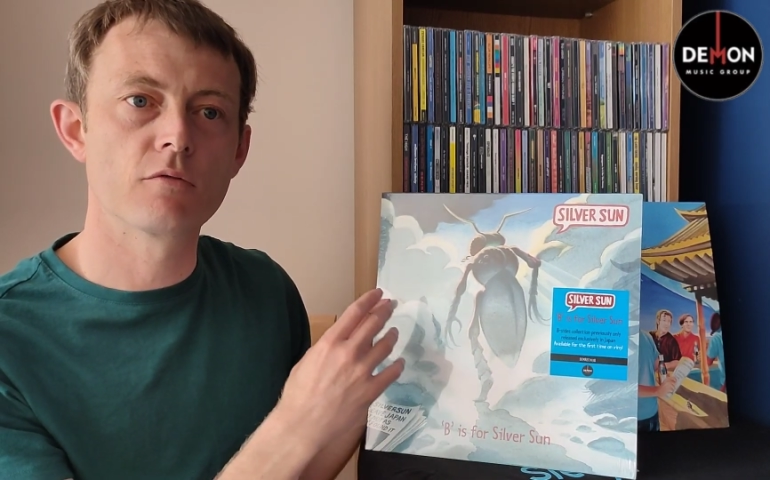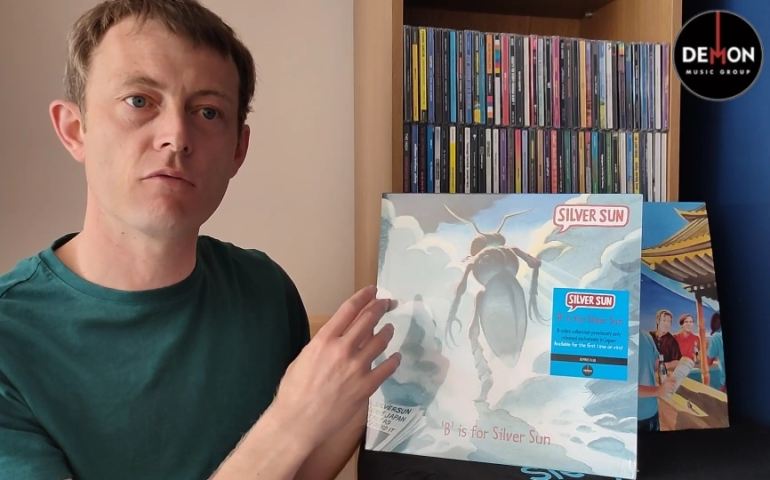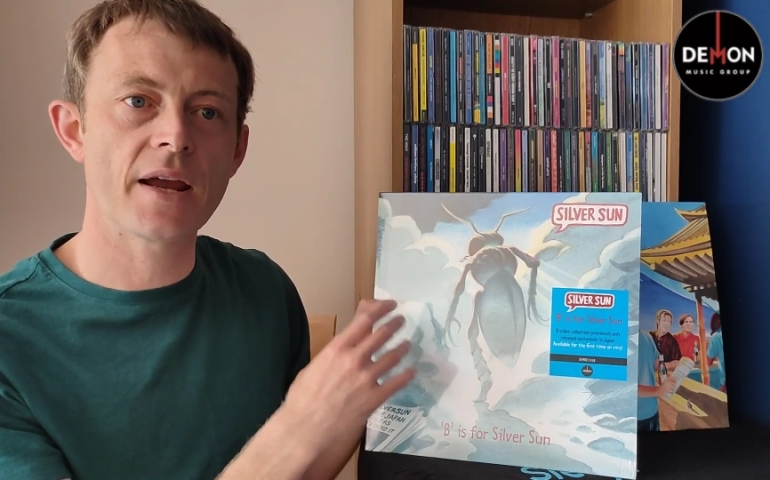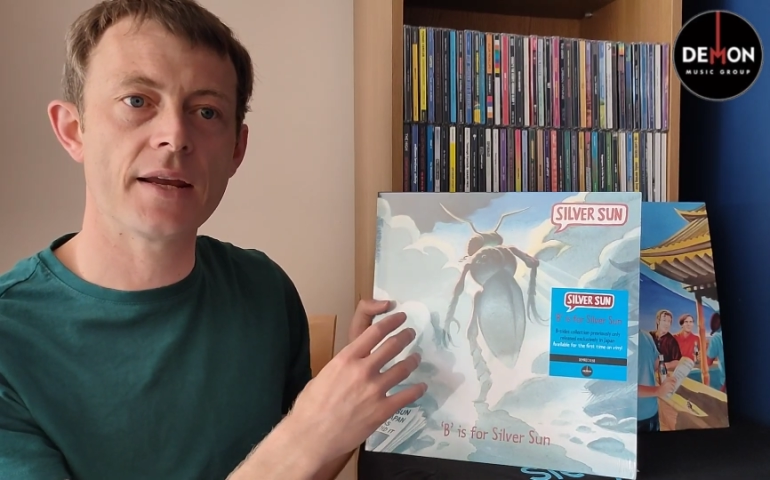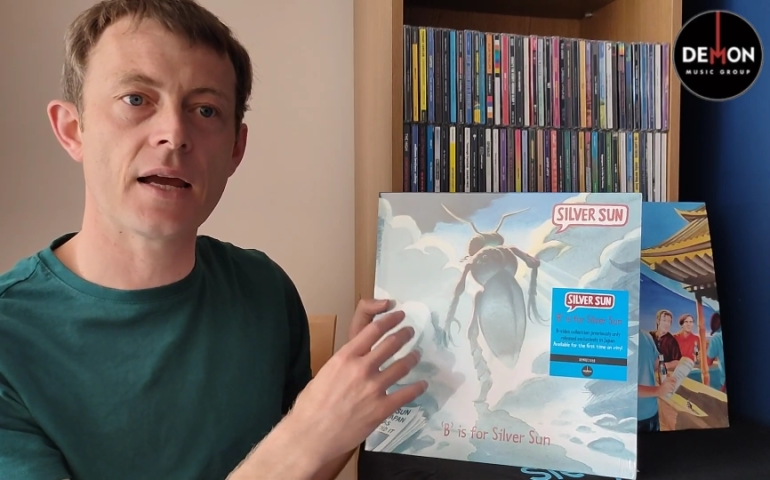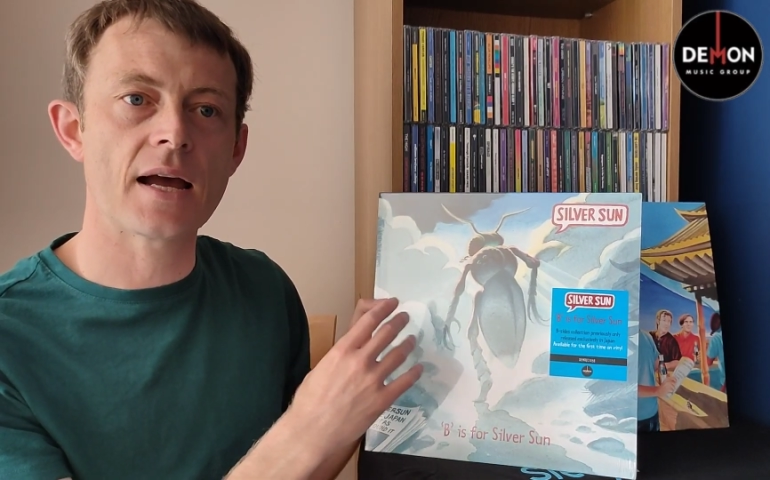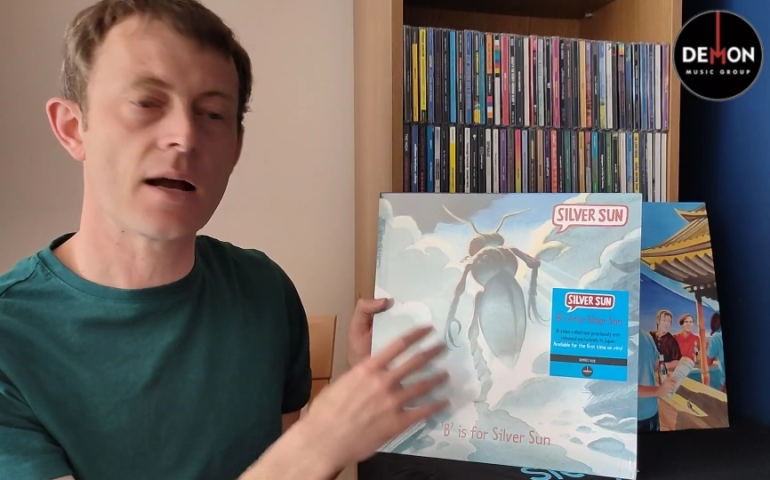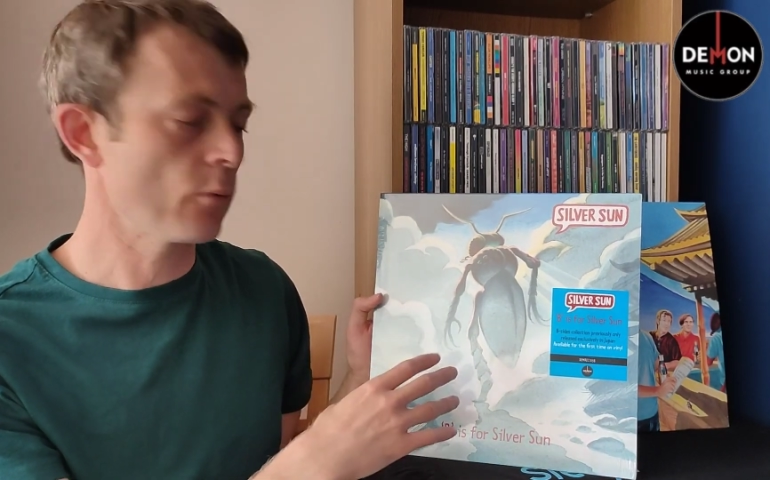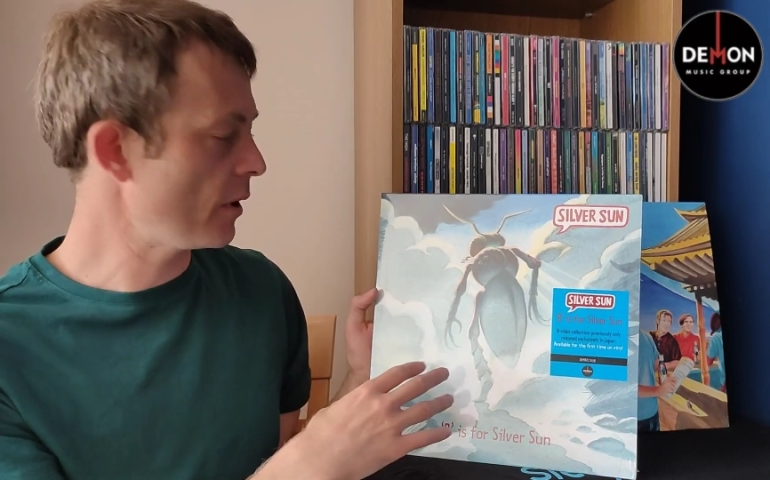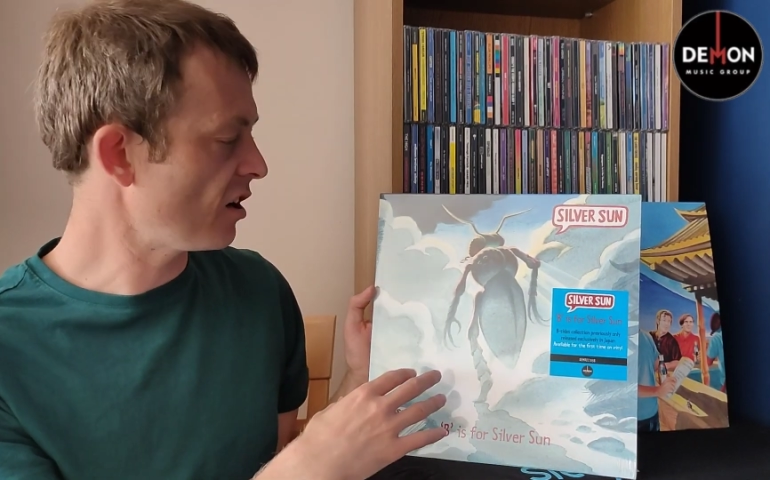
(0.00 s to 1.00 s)
great
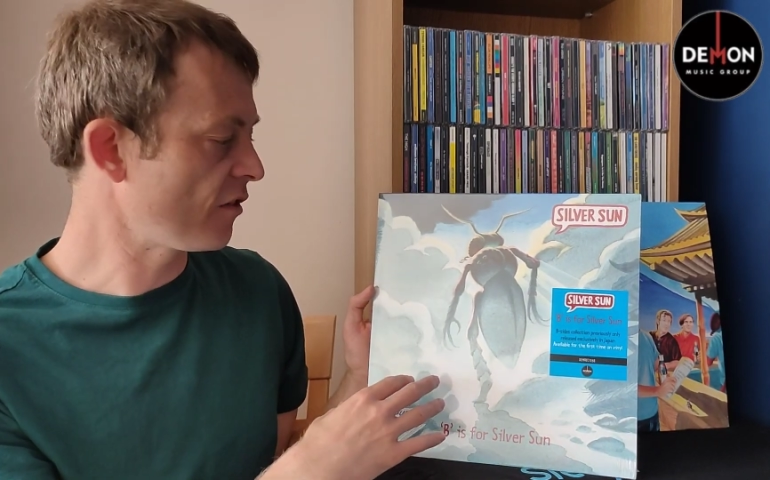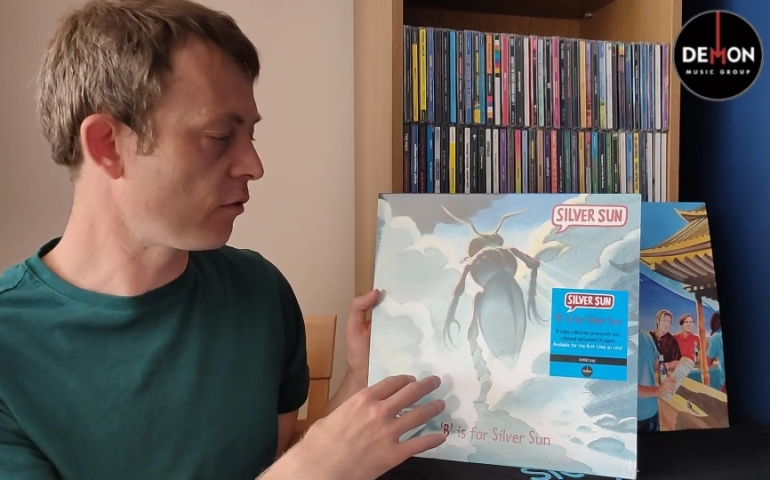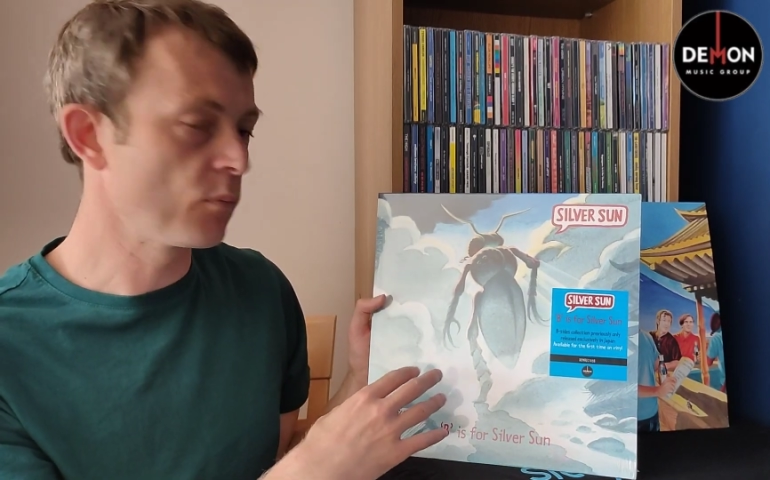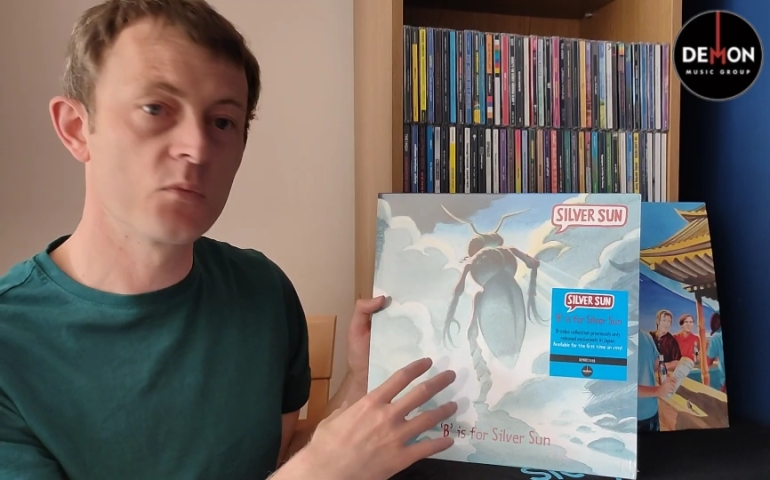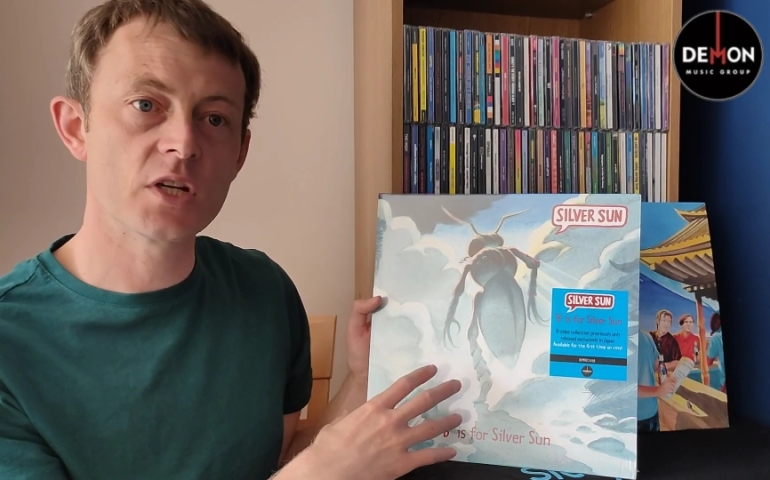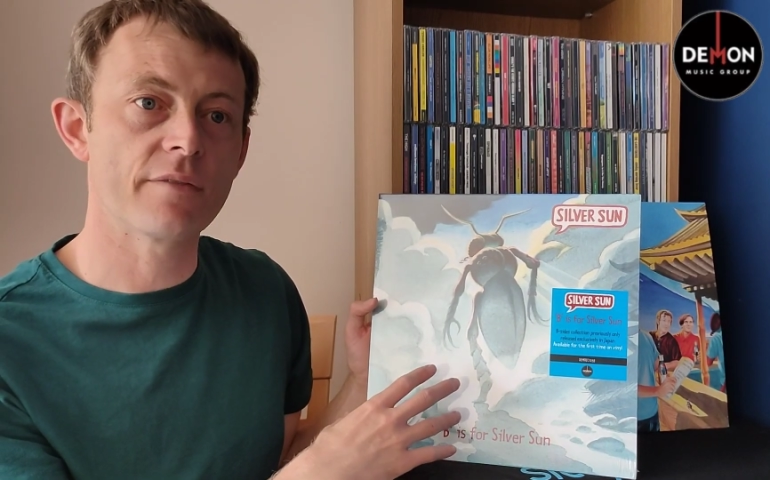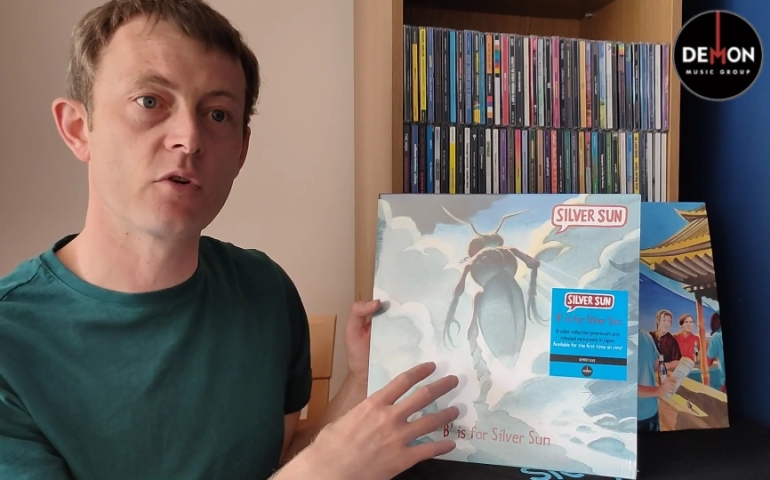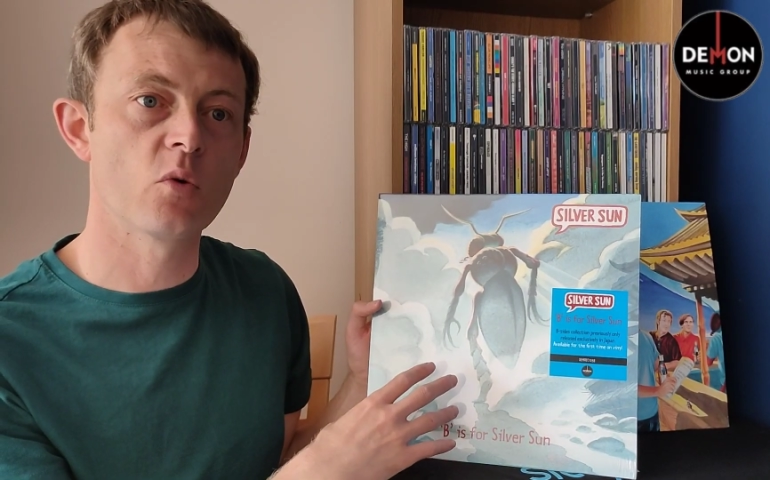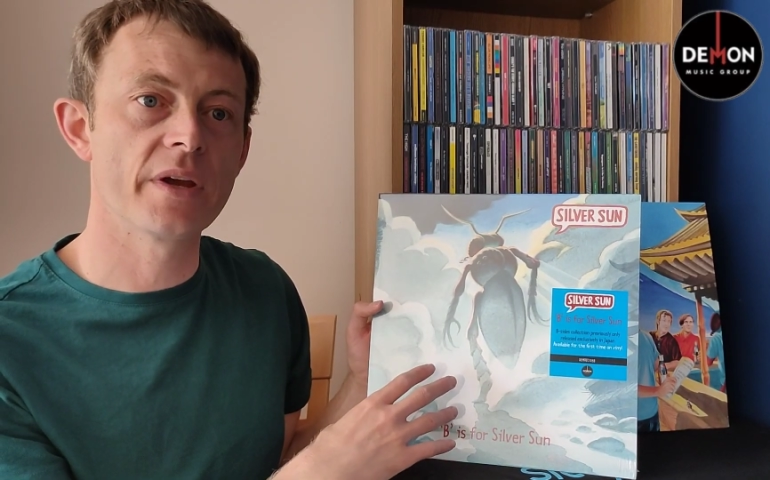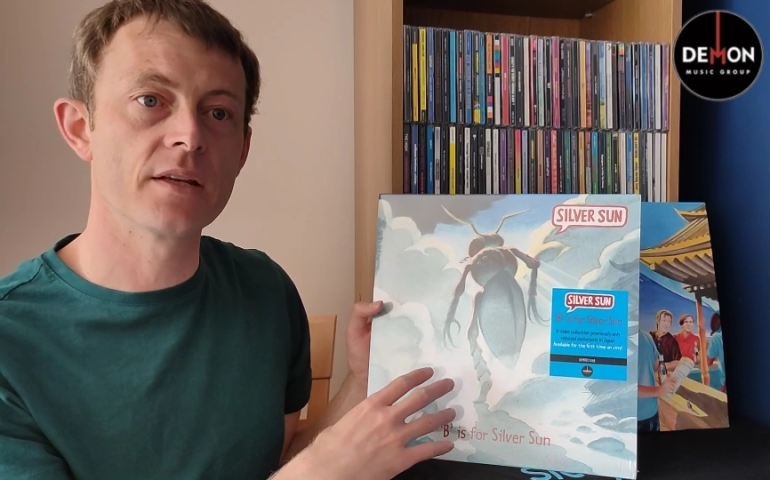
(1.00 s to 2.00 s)
artwork from Jeff
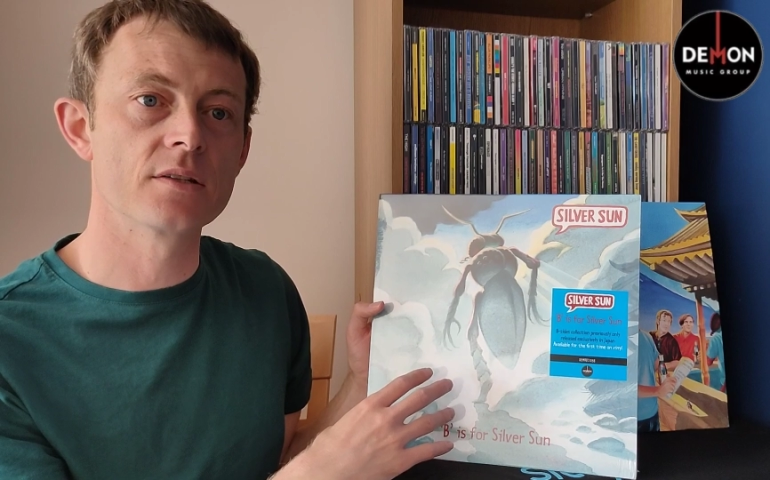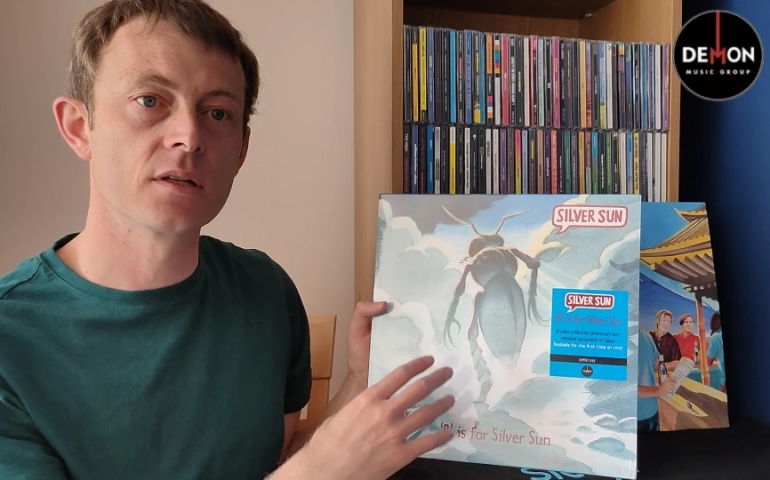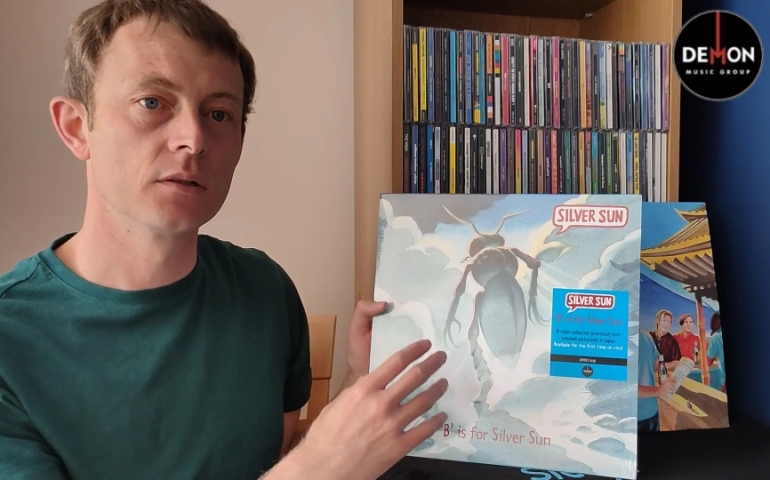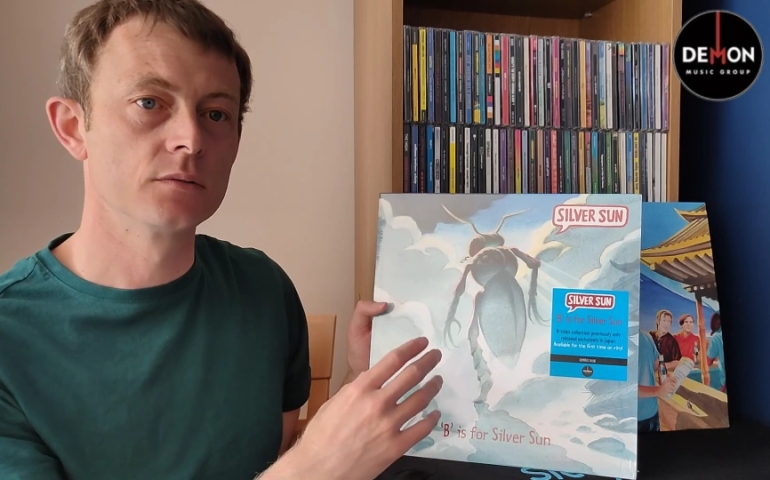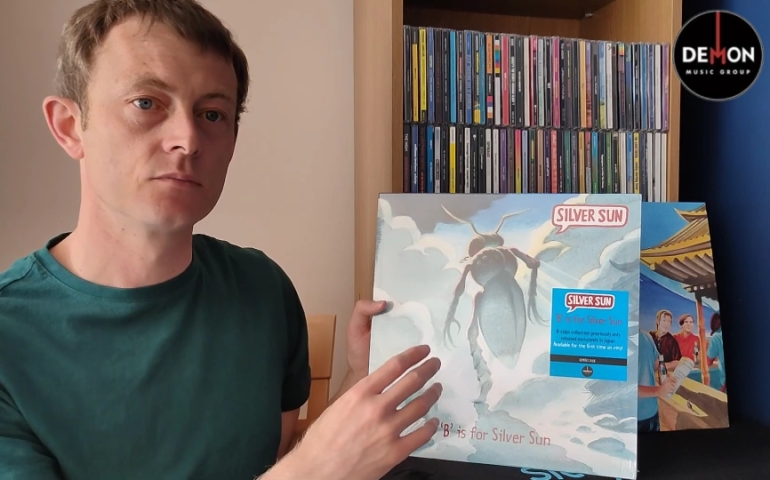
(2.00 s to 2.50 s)
Cummins.